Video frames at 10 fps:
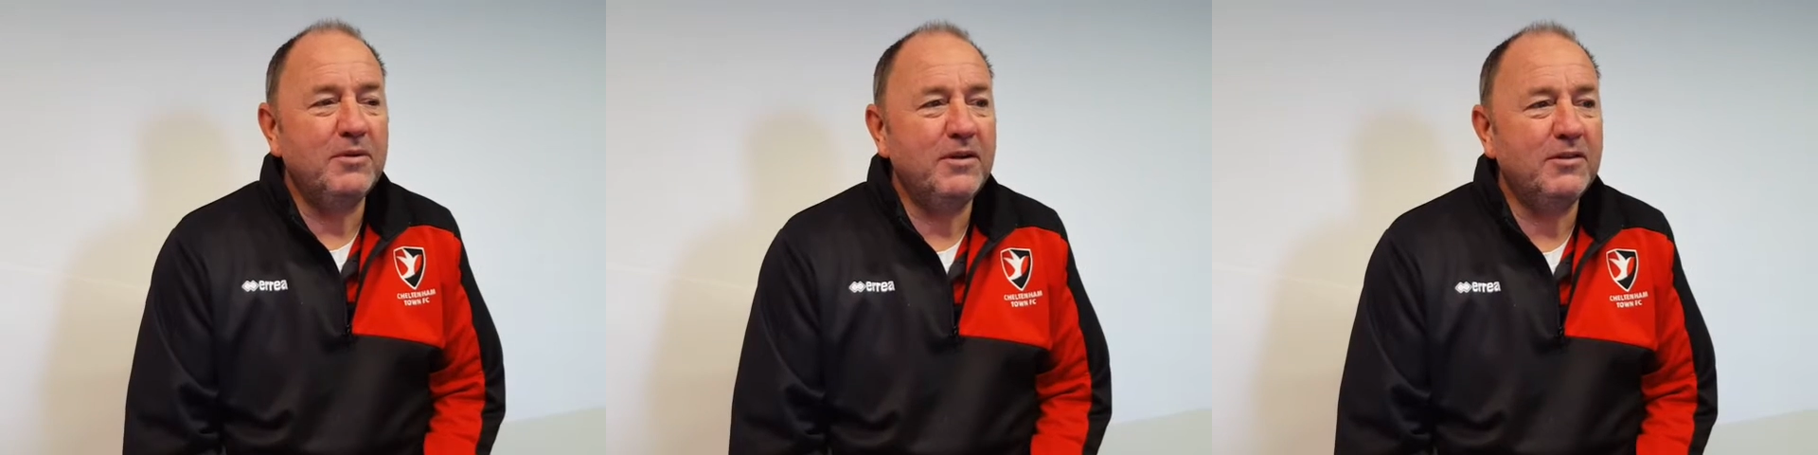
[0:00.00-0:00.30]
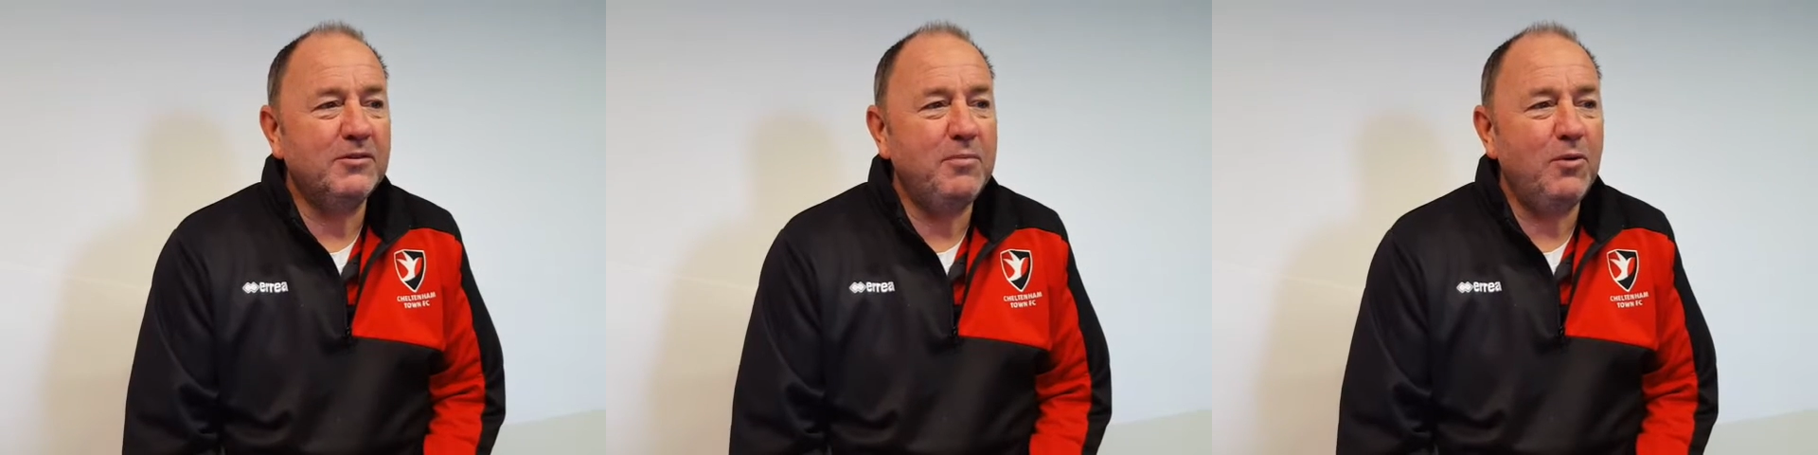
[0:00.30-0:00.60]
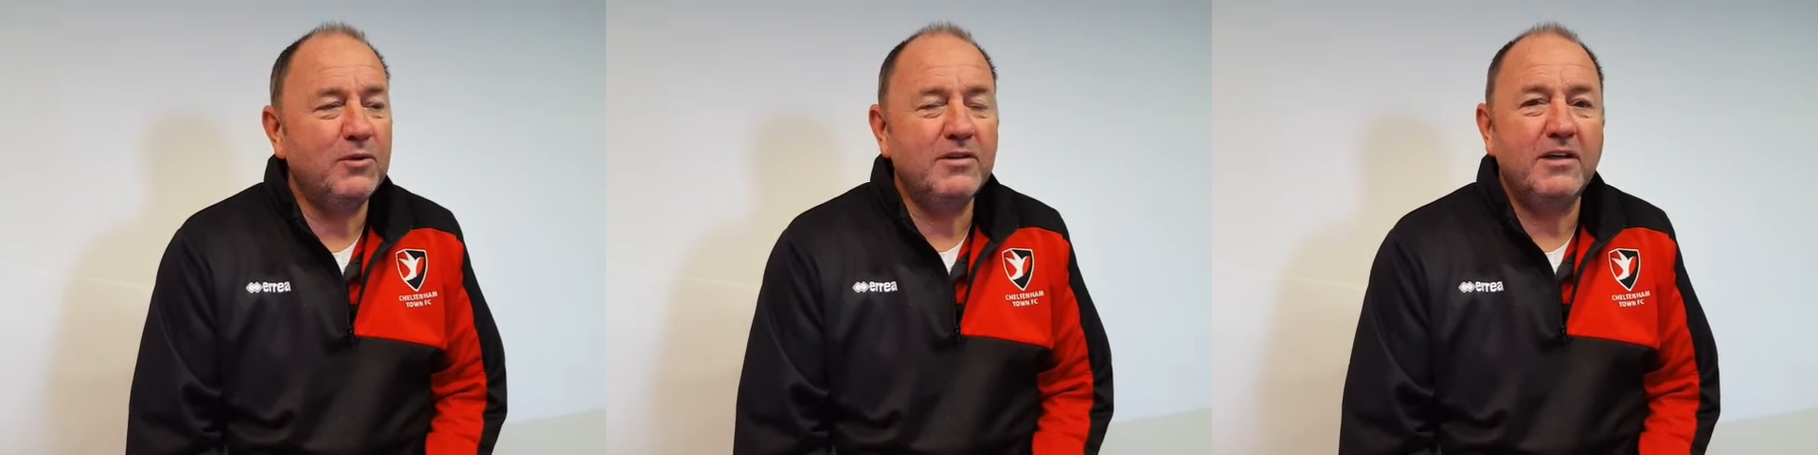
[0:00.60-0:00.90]
but the
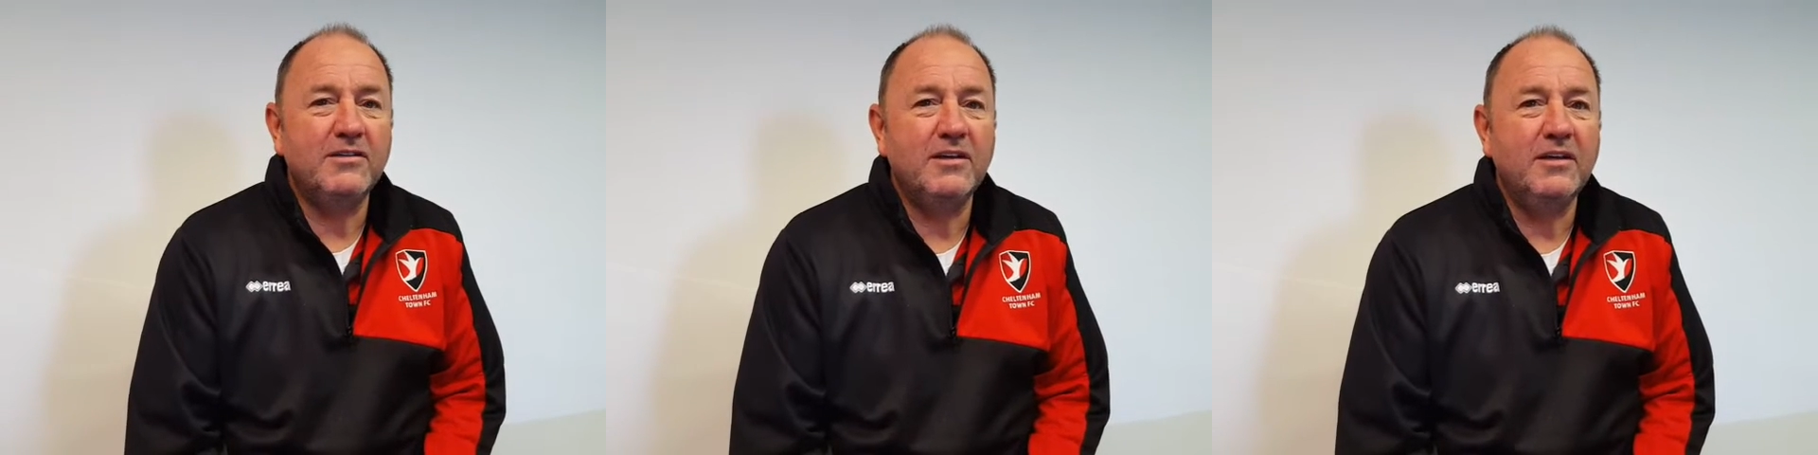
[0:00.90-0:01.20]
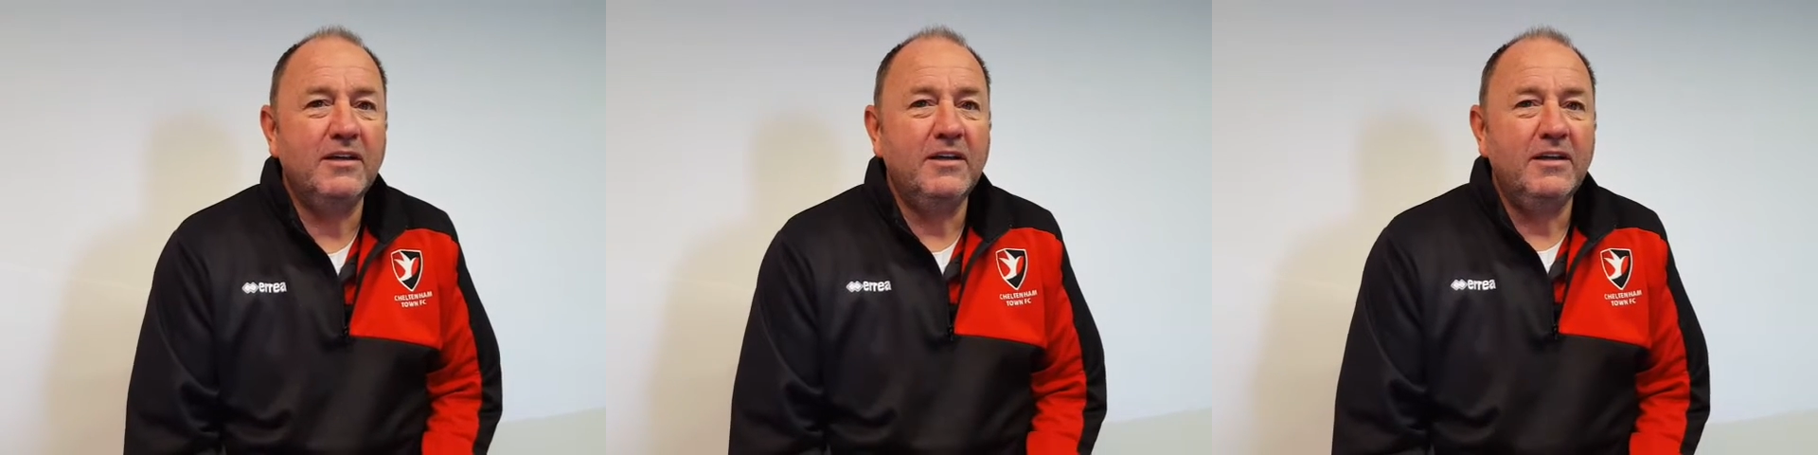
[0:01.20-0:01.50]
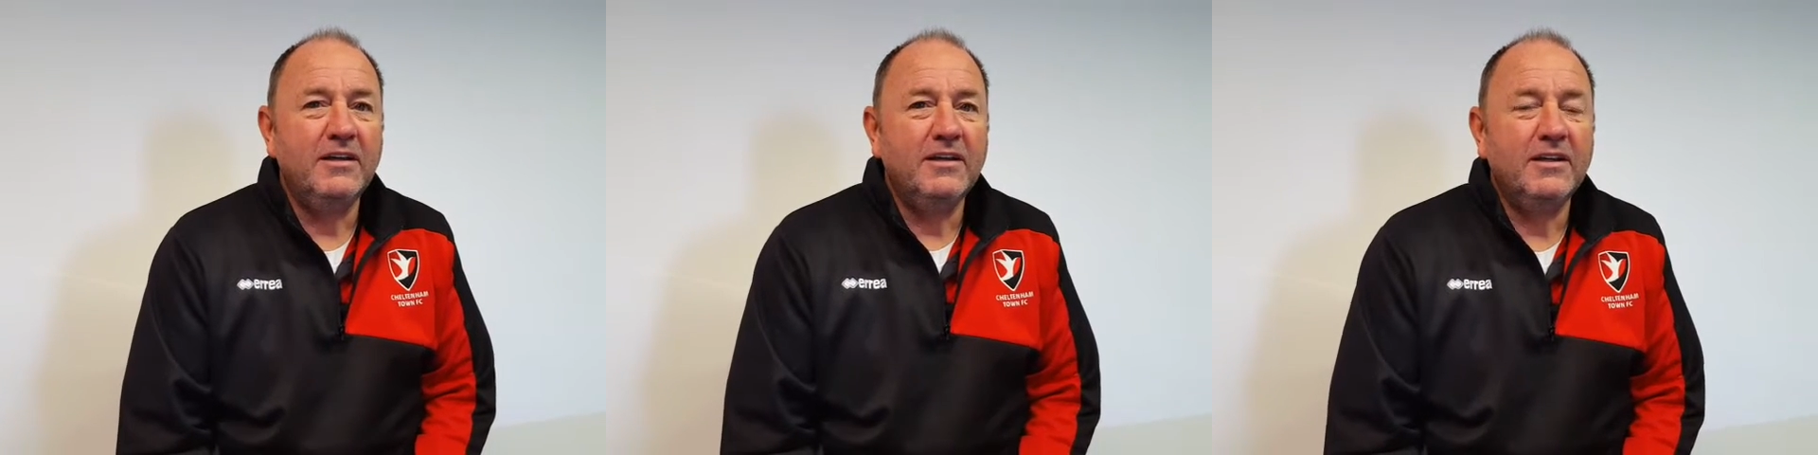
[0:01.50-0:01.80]
supporters had to
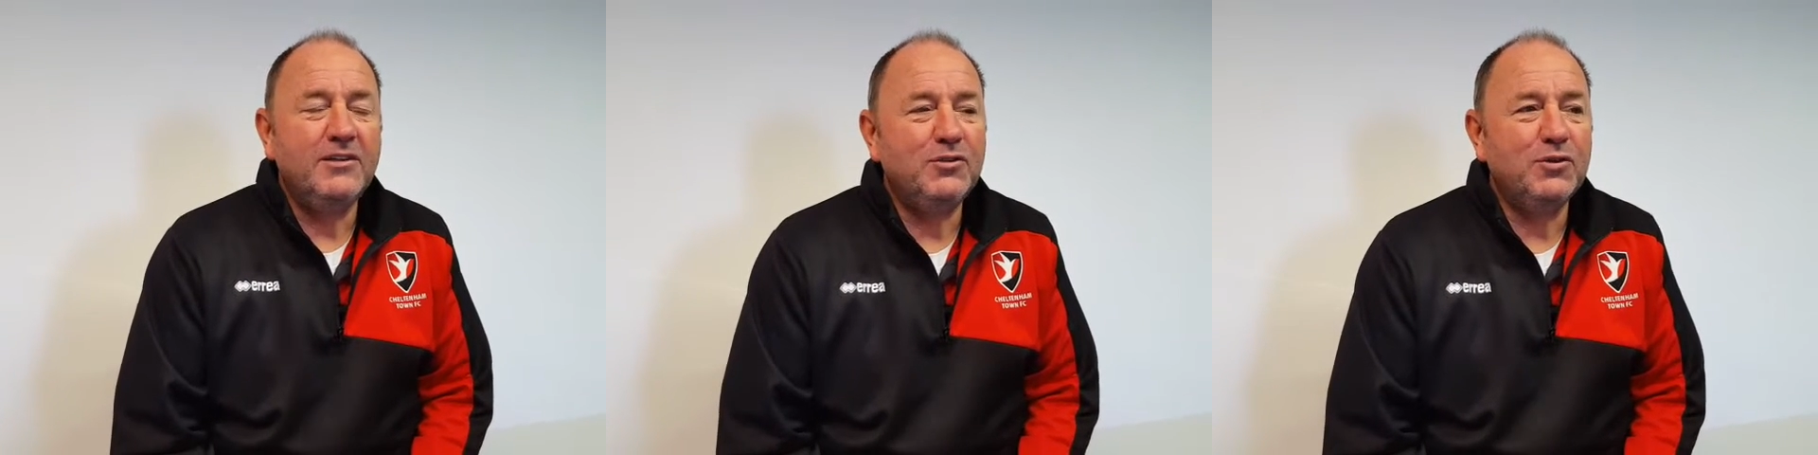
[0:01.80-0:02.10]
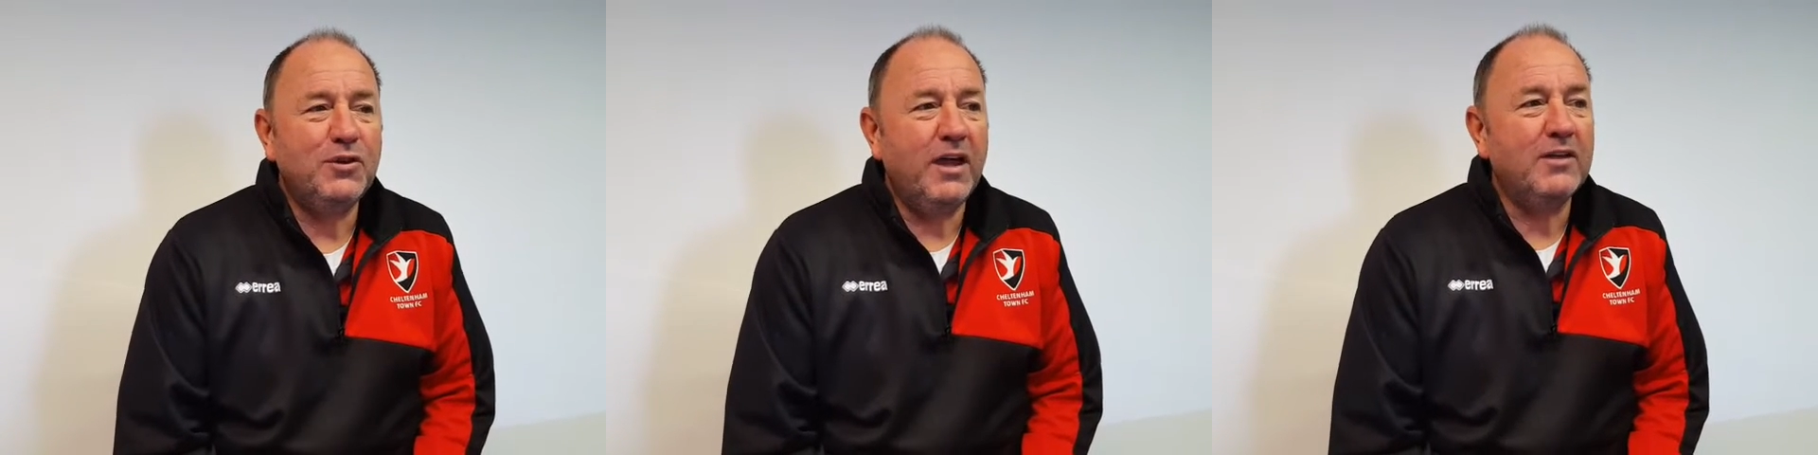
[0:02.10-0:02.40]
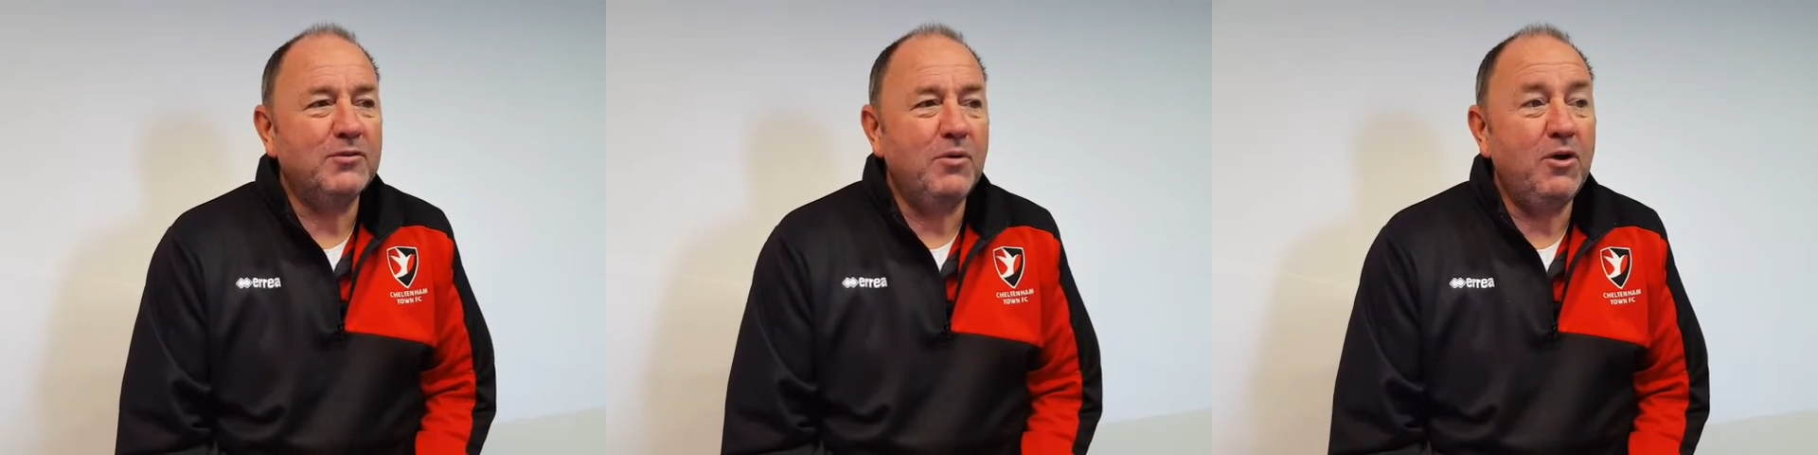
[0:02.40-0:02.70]
endure that
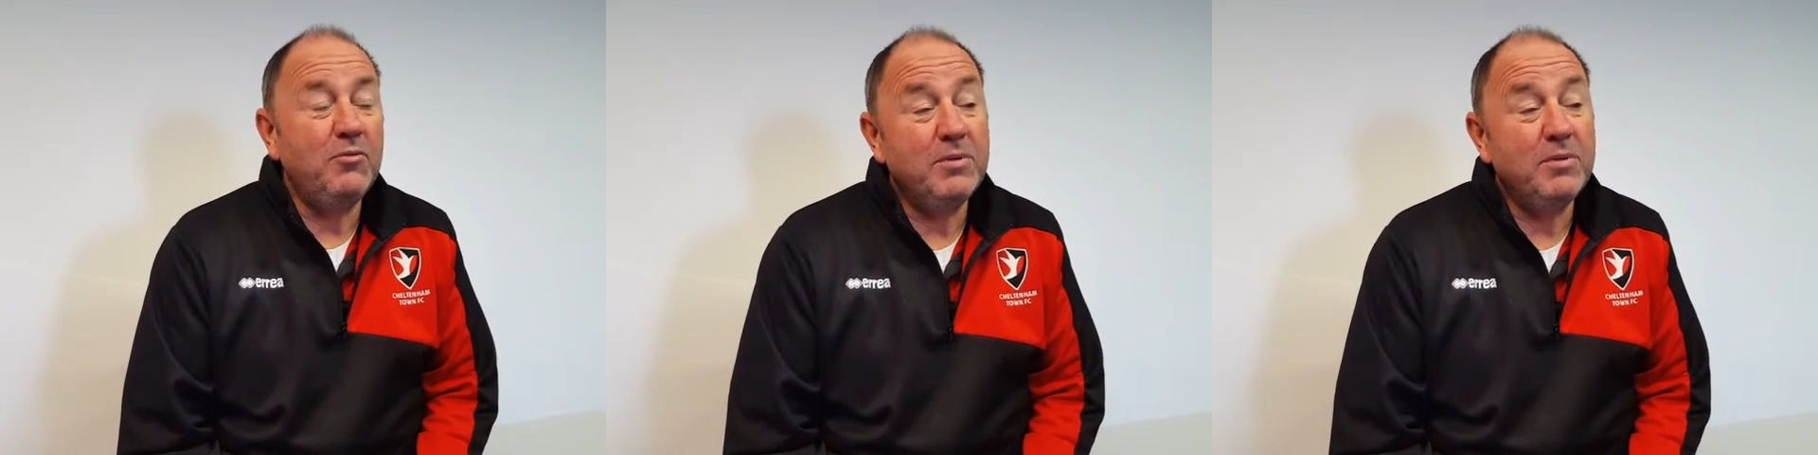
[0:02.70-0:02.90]
as well.